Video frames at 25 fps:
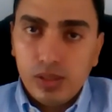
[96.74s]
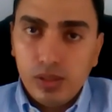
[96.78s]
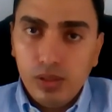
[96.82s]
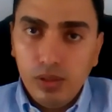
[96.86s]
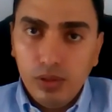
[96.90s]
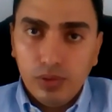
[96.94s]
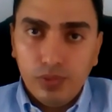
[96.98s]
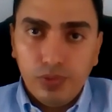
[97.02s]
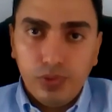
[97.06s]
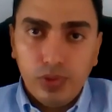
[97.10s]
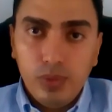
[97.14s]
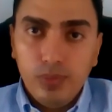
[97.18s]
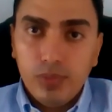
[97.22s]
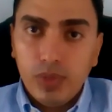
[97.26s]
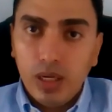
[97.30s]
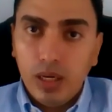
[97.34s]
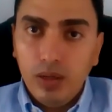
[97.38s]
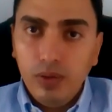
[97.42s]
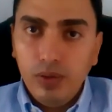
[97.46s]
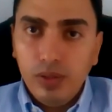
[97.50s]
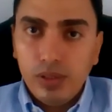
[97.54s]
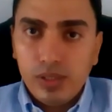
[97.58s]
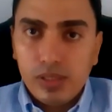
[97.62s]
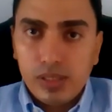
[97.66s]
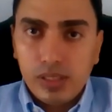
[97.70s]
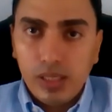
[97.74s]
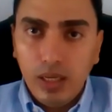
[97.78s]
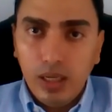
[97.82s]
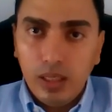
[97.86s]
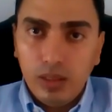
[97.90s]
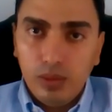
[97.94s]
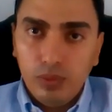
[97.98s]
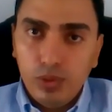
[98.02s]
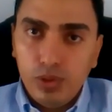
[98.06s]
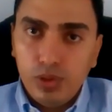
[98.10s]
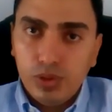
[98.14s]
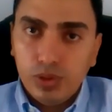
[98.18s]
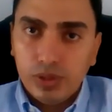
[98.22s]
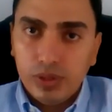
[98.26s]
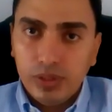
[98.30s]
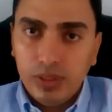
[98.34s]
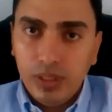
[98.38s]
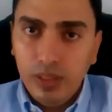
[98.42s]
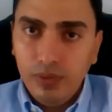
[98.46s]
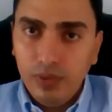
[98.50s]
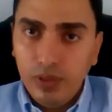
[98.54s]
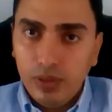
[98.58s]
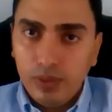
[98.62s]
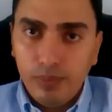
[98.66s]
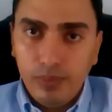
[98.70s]
So from our side, we
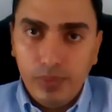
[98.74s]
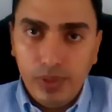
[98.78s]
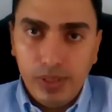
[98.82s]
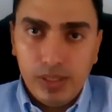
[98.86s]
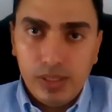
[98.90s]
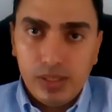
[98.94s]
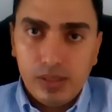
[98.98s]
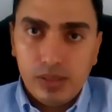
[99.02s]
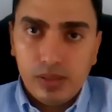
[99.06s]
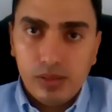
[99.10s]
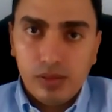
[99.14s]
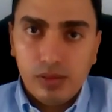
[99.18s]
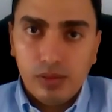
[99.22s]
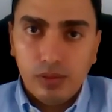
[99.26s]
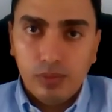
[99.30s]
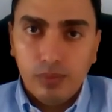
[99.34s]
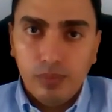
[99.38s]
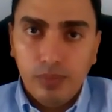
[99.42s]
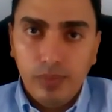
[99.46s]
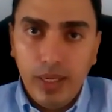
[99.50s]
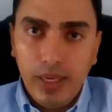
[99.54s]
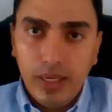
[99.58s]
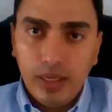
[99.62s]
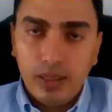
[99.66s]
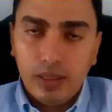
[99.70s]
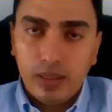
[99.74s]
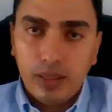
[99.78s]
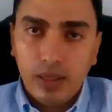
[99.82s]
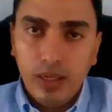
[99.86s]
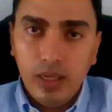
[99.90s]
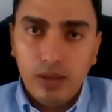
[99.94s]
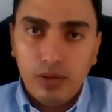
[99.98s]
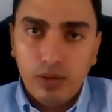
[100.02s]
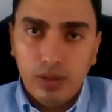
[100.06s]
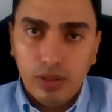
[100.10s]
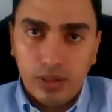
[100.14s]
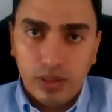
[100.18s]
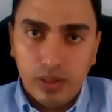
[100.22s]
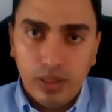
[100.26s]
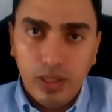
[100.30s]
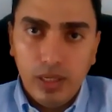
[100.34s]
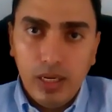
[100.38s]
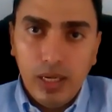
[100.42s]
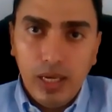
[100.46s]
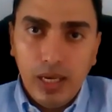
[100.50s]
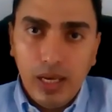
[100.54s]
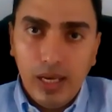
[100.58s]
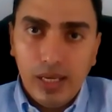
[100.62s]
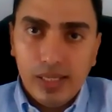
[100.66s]
should never miss to make regular